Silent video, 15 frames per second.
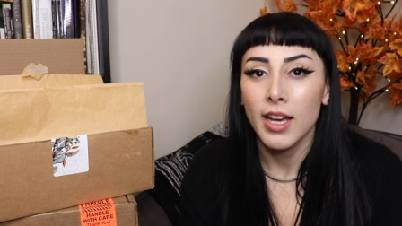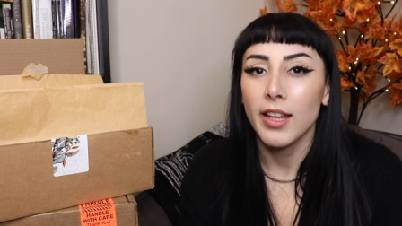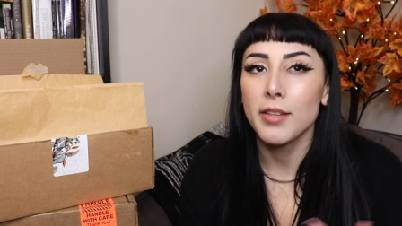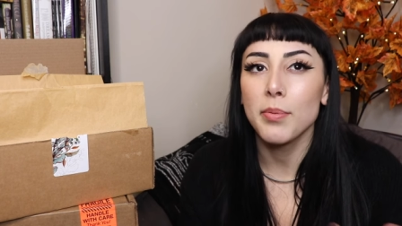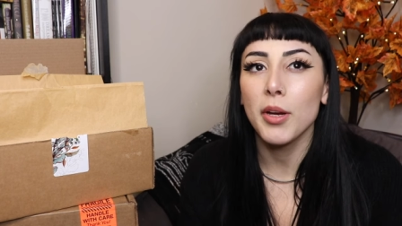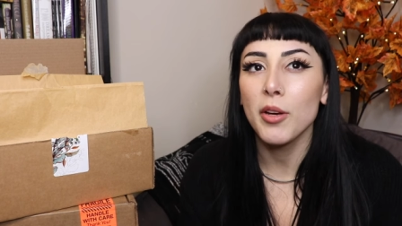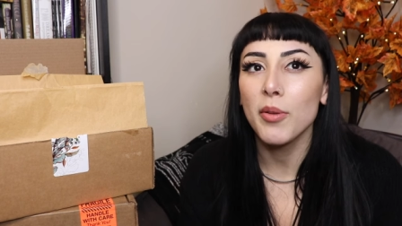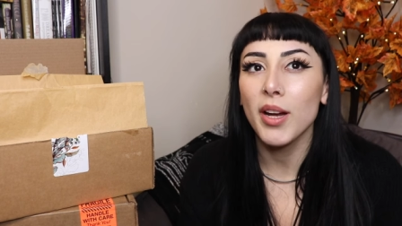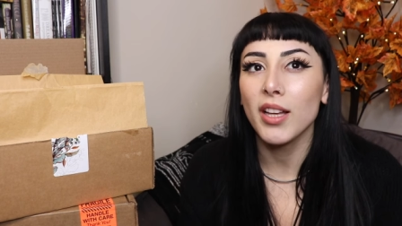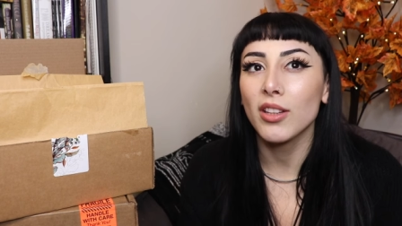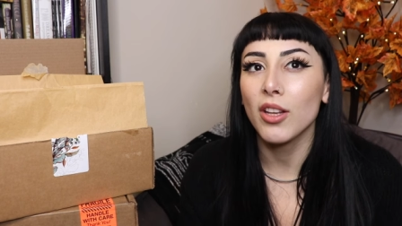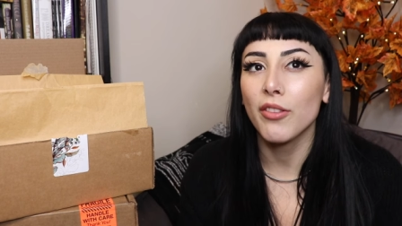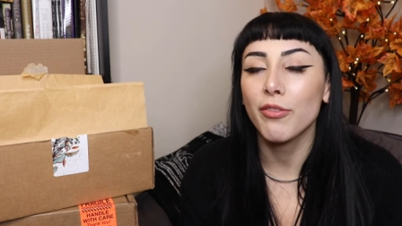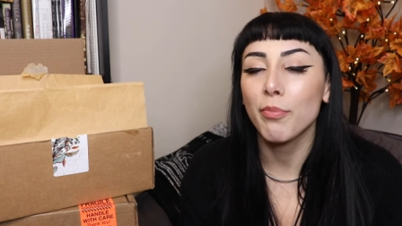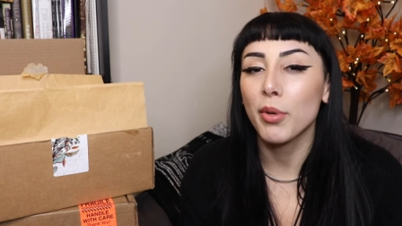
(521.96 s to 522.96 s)
That's probably why I
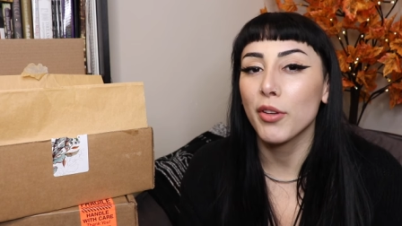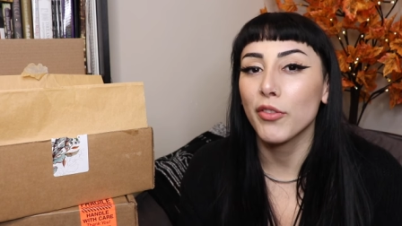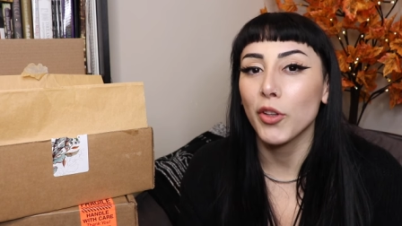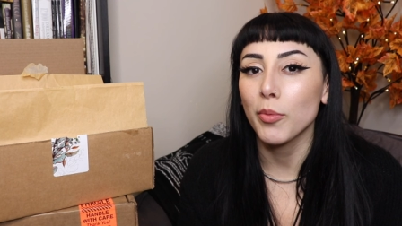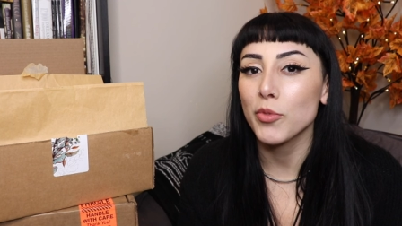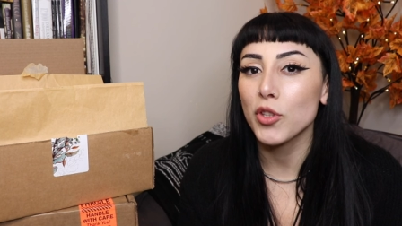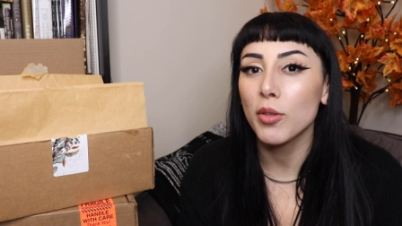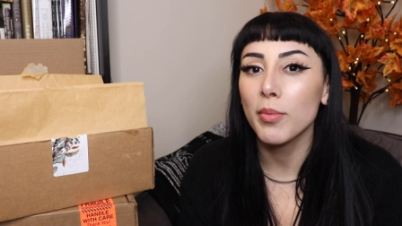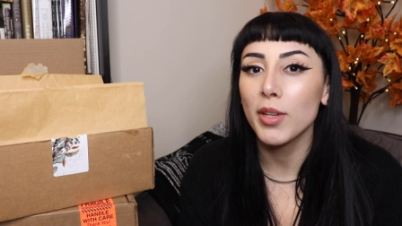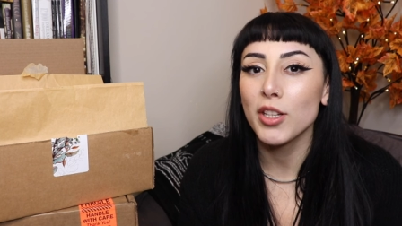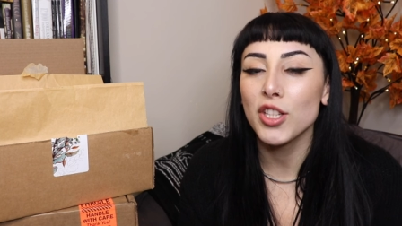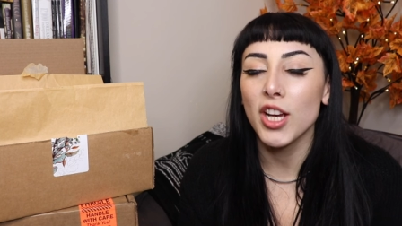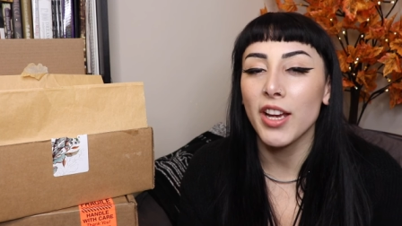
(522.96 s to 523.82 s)
love perfume so much.